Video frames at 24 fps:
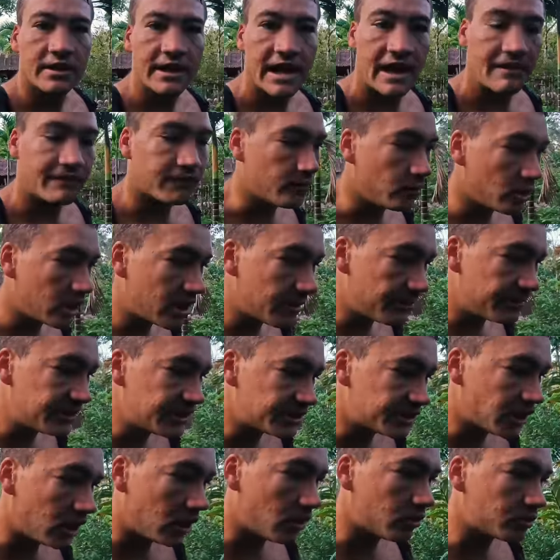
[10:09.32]
Now, from what I've been
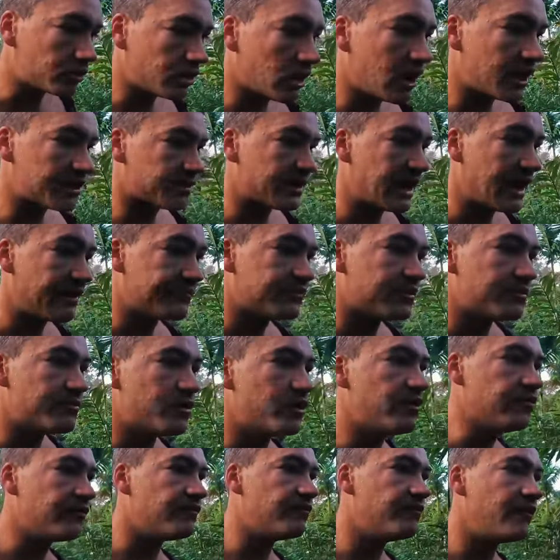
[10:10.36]
told, guys, we have to
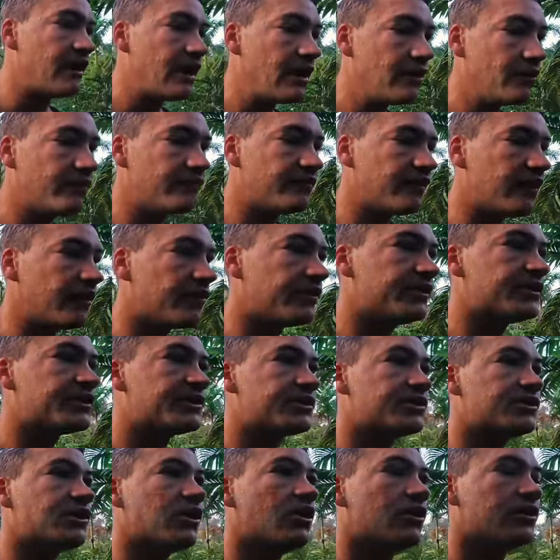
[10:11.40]
move very, very
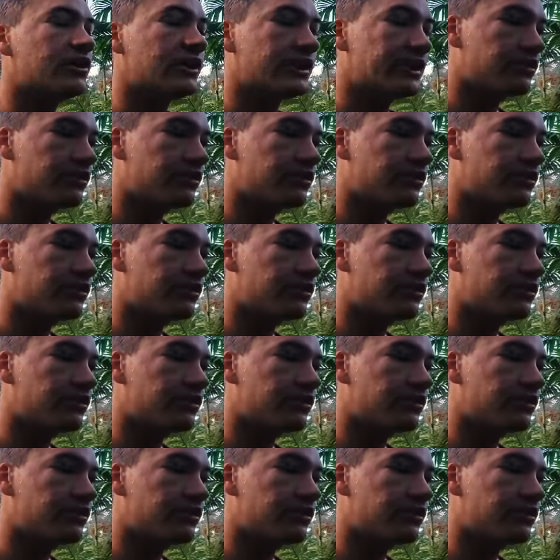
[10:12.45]
slowly